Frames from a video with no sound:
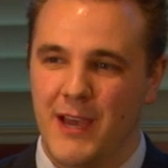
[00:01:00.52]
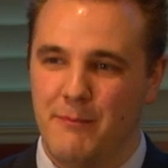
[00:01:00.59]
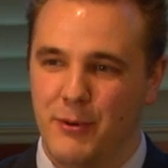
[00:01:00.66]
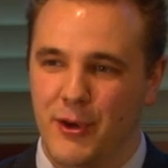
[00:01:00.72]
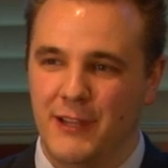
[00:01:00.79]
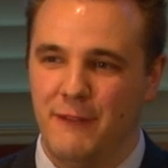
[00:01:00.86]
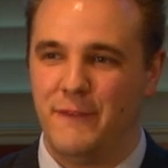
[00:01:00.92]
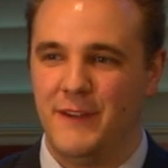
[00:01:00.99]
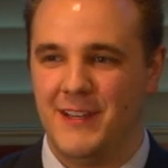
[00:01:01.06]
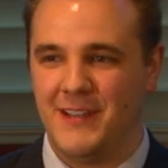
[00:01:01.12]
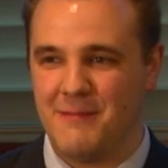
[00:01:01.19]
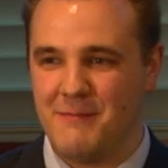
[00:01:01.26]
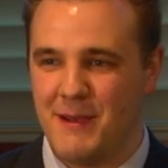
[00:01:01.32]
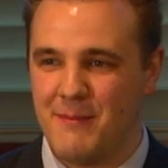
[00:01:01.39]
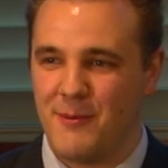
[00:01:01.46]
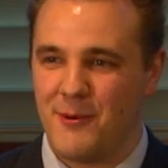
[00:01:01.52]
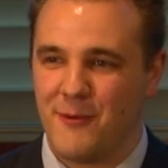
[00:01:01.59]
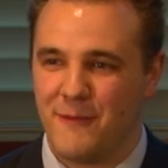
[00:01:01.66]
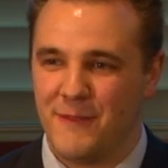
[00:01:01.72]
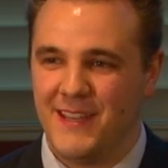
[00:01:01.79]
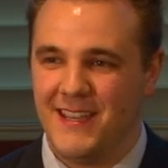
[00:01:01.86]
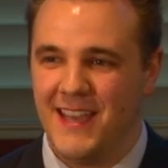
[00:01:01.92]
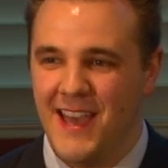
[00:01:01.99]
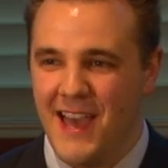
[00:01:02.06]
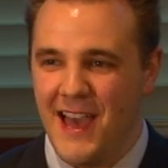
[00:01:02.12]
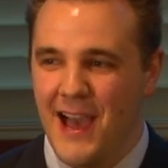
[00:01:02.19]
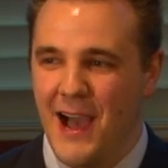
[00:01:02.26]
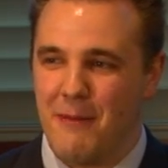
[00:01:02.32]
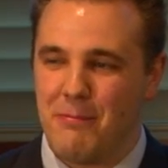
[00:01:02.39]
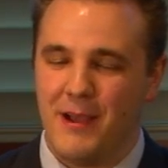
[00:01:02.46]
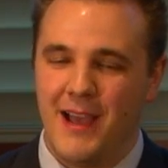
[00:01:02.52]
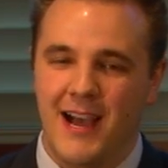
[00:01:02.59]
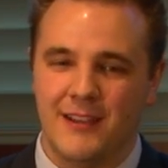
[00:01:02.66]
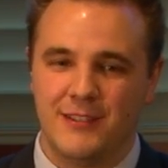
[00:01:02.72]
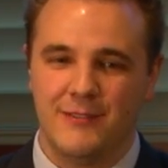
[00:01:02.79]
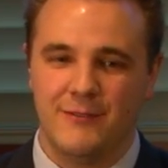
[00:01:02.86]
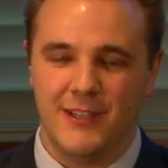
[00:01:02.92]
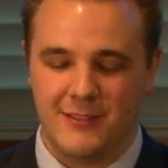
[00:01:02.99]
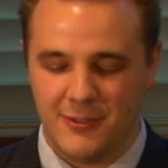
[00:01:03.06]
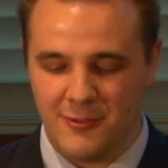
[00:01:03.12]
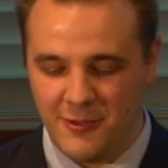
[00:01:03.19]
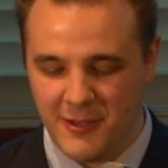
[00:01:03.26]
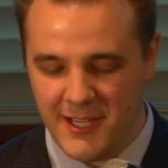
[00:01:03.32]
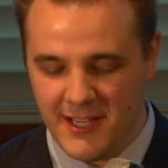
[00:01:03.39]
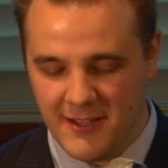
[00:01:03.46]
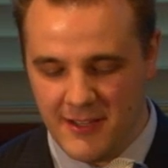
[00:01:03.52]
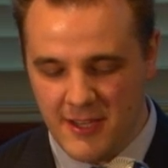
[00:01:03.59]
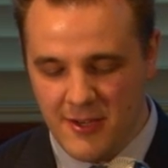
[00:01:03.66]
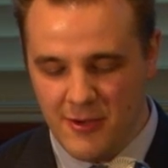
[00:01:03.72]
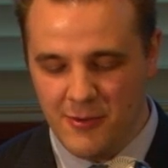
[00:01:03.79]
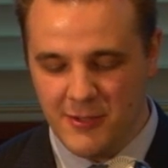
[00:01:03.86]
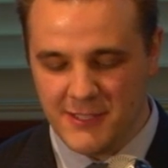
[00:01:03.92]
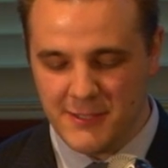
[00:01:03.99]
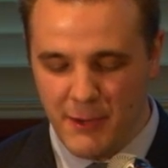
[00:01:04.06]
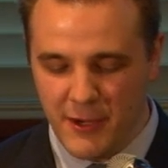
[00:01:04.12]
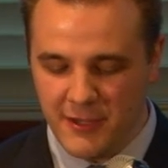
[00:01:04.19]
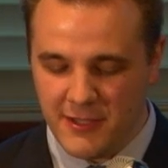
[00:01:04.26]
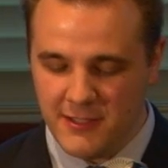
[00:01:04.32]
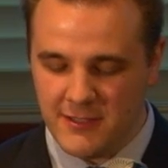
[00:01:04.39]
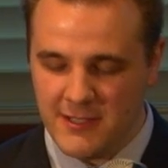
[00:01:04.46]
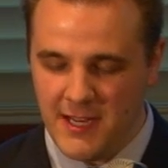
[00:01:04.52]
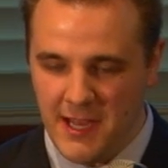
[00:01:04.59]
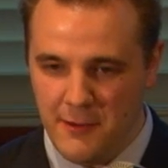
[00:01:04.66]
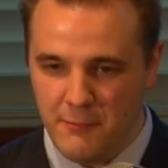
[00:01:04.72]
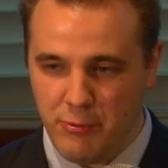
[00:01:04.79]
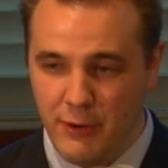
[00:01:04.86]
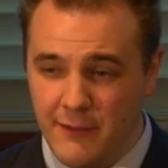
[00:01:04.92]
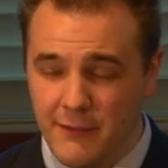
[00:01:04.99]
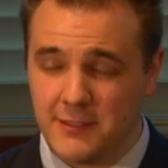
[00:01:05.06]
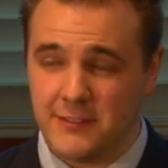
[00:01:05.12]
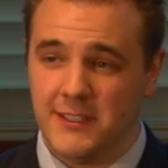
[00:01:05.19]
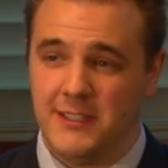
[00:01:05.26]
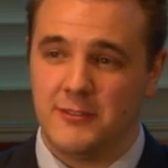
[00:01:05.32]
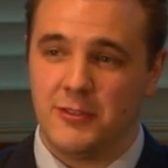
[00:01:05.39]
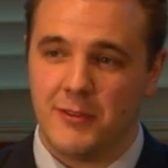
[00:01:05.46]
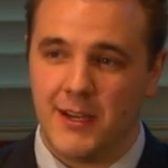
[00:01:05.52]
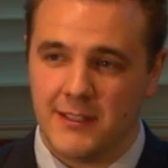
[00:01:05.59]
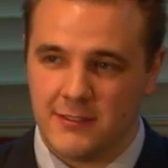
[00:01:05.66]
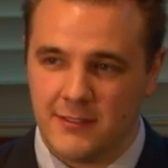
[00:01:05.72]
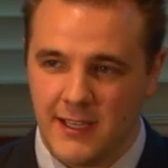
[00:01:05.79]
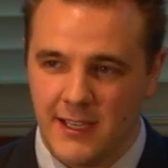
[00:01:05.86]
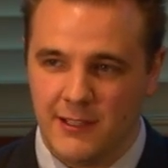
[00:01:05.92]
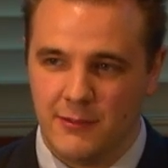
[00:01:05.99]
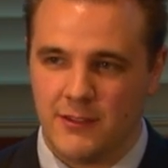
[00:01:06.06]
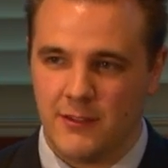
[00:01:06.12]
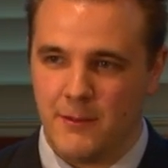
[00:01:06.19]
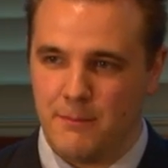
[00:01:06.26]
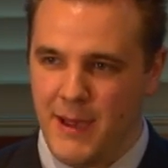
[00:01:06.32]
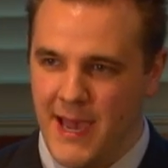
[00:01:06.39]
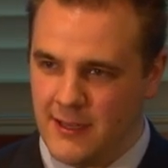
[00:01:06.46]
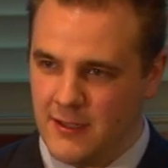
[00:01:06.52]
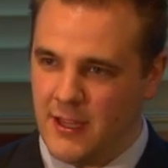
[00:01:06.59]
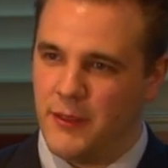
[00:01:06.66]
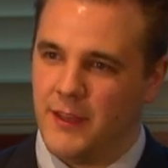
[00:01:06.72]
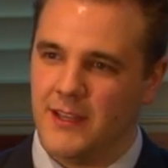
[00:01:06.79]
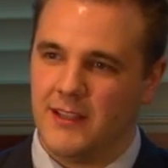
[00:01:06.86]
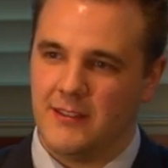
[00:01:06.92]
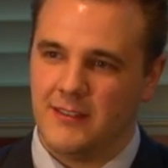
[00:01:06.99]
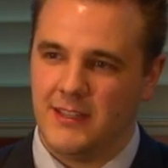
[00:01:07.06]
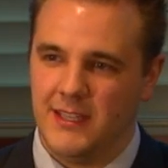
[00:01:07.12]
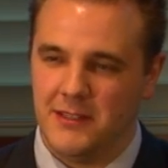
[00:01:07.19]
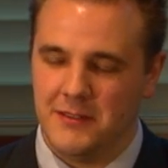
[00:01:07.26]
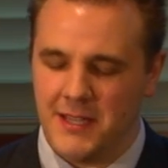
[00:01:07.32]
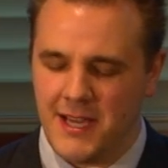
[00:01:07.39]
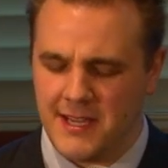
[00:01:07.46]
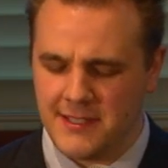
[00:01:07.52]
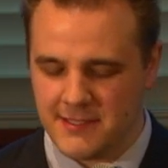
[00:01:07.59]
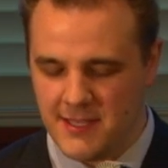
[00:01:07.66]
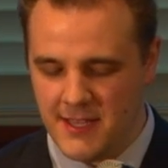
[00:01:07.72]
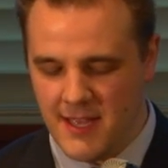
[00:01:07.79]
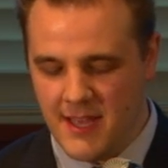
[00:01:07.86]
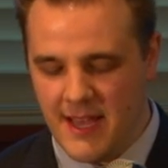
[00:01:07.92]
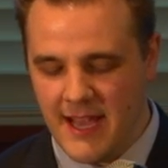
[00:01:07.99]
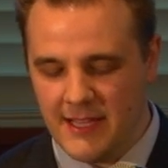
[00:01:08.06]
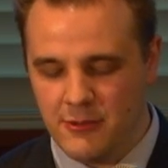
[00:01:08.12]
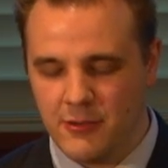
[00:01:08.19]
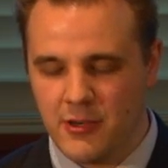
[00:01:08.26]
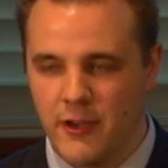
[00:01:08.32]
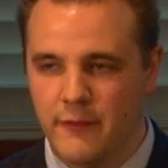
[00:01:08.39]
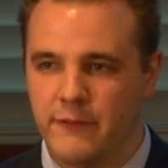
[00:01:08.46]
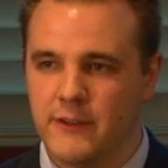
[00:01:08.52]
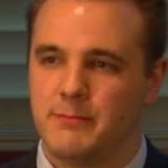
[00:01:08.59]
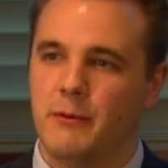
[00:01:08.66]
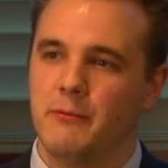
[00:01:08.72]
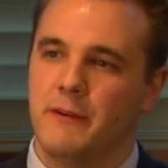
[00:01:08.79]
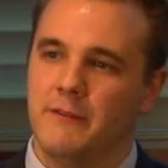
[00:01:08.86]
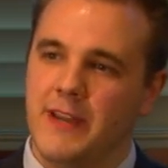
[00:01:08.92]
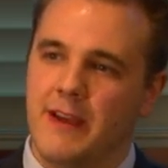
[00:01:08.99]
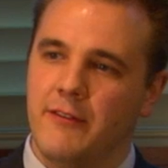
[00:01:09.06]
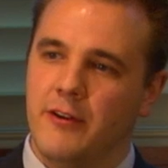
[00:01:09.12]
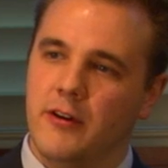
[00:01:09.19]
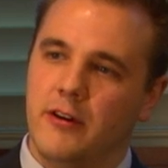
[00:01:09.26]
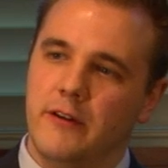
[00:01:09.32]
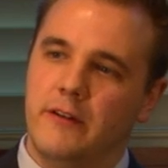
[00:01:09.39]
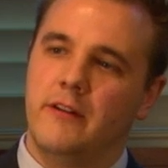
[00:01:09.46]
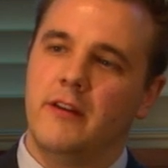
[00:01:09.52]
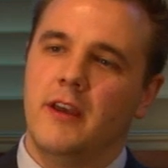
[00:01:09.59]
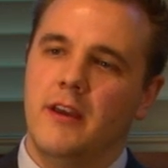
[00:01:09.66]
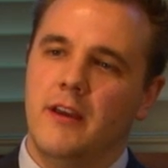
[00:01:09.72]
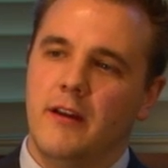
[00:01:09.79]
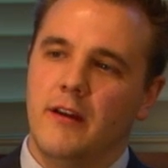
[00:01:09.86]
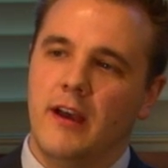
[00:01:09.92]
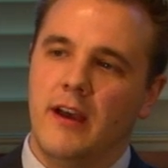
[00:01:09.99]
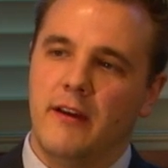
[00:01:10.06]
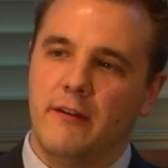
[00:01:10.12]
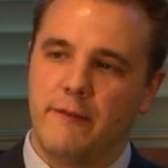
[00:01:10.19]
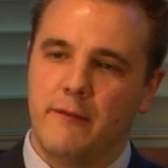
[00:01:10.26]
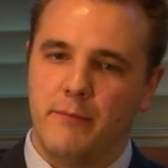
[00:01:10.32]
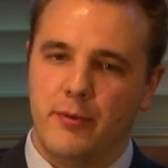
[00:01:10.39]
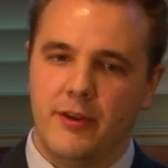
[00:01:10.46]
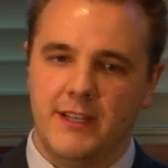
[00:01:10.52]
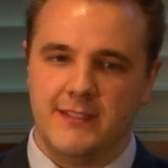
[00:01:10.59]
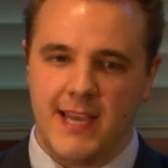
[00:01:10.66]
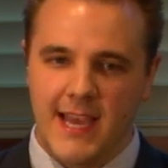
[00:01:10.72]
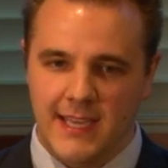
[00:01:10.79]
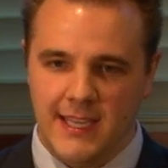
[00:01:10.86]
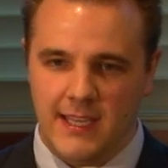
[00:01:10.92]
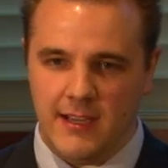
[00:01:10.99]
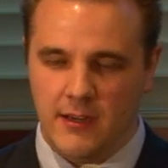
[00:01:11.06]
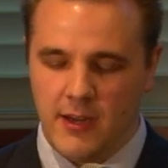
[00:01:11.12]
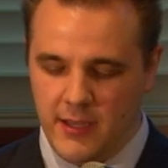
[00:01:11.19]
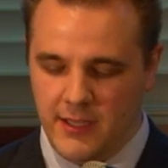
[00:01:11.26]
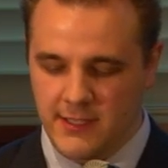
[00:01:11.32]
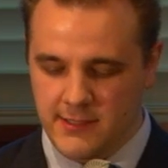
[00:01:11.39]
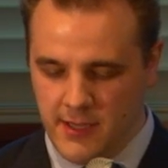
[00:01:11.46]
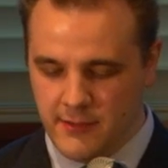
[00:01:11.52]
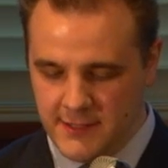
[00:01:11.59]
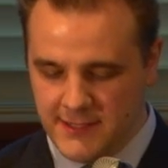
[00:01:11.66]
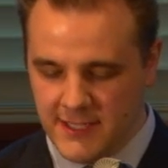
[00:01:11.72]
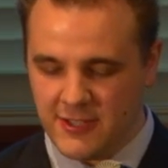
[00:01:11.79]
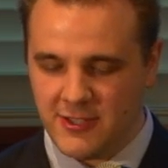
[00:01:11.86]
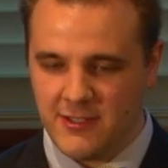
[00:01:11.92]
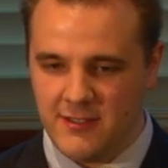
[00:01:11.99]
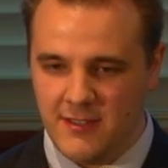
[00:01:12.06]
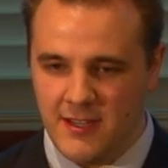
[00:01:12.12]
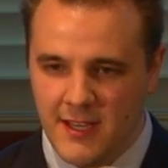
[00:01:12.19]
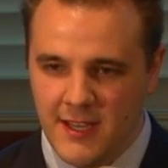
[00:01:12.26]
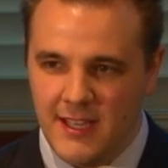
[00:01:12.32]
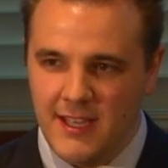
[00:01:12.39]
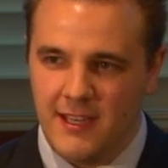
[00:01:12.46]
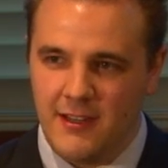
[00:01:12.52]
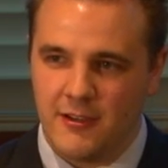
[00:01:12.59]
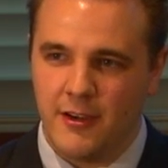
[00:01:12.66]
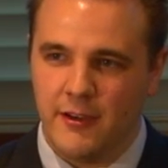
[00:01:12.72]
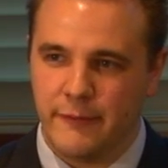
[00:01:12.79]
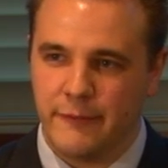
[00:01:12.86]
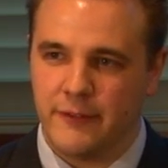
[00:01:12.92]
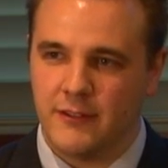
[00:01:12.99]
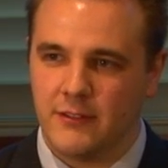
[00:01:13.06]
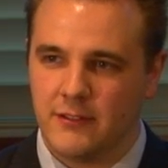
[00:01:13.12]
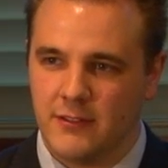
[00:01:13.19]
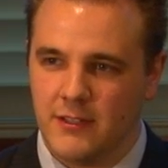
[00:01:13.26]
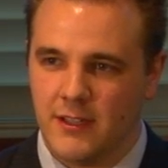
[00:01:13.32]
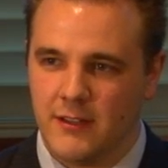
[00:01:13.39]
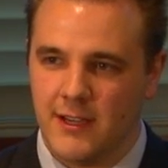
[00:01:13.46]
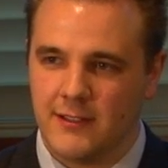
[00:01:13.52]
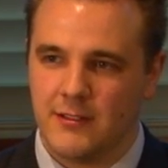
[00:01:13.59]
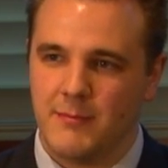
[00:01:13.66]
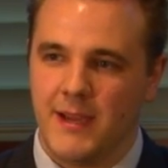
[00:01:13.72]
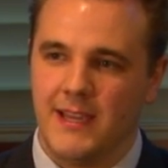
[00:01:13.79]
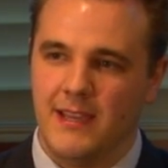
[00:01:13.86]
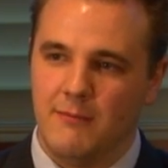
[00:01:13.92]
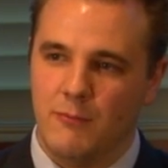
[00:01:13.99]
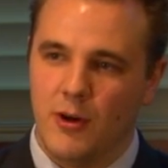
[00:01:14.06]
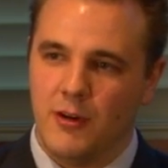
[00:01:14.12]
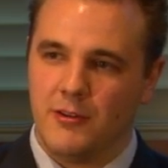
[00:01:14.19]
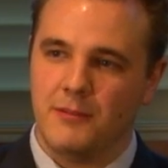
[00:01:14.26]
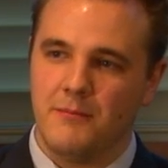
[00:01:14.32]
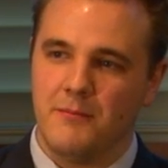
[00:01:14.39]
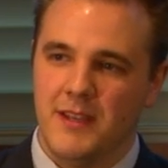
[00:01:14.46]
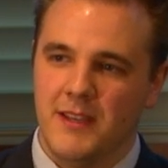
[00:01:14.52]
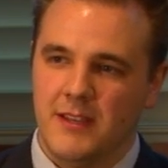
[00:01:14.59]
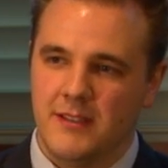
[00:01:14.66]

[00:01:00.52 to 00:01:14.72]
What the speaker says: Bernie Finn, a member of the upper house in Victoria, who has spoken previously to us. He was on a panel, I think, at the last annual conference, but we've never heard from Bernie taking his own session in a conference, and I'd like to make him welcome